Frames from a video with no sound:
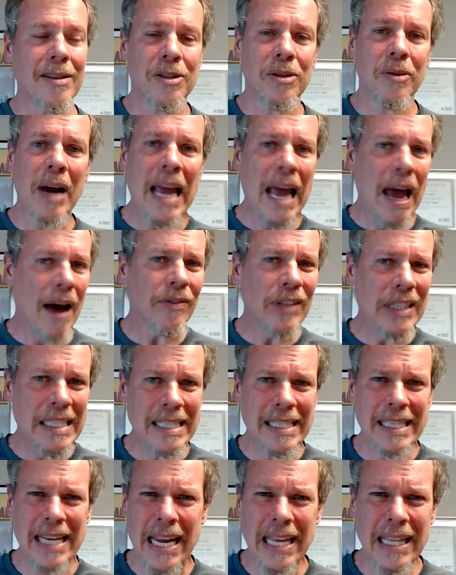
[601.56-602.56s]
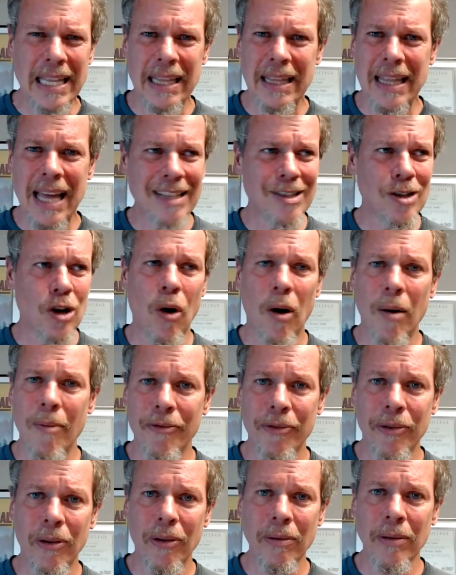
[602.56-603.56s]
Do I have to say that that's
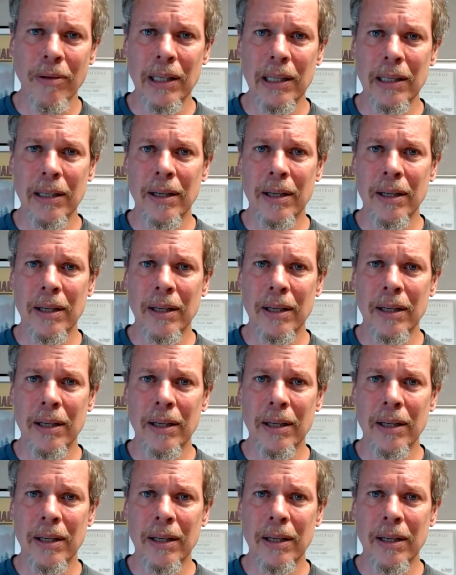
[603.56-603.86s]
harmful?